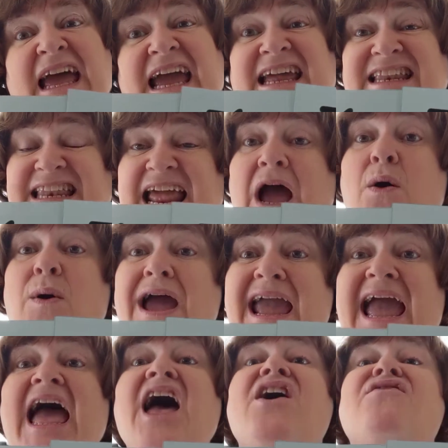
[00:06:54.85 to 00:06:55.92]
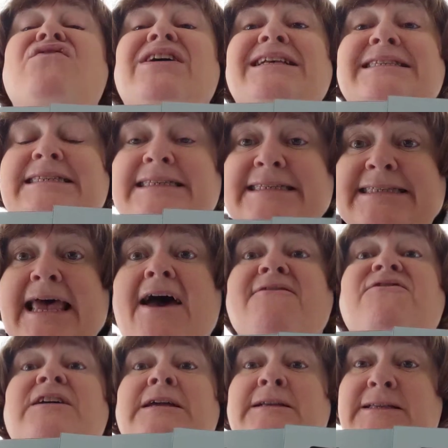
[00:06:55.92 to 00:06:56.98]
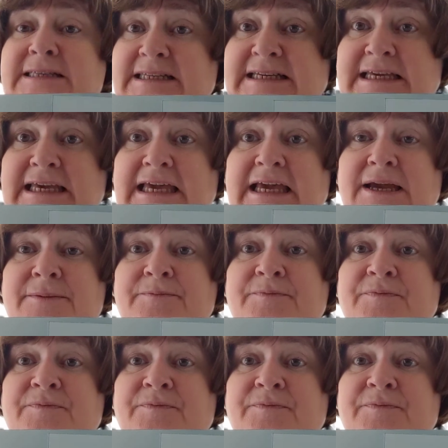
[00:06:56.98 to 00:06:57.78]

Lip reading: And now I have 17.